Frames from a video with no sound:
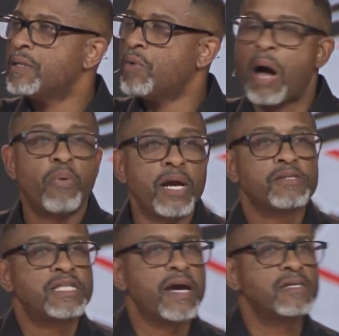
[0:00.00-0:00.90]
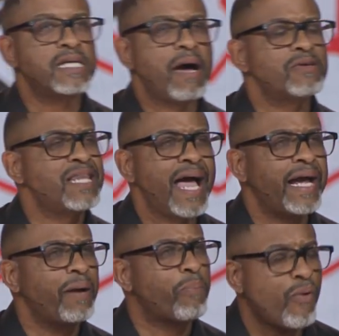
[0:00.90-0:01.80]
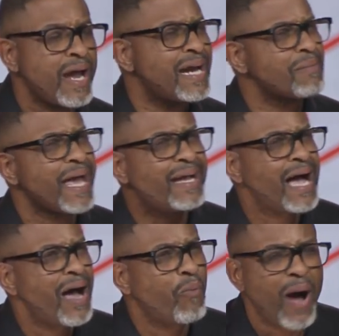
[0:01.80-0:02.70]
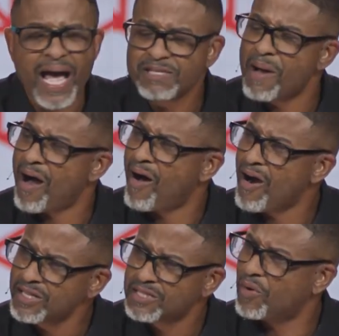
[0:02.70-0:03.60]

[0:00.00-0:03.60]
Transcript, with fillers: I went upstairs and I was like praying. I'm like, God, why is my heart so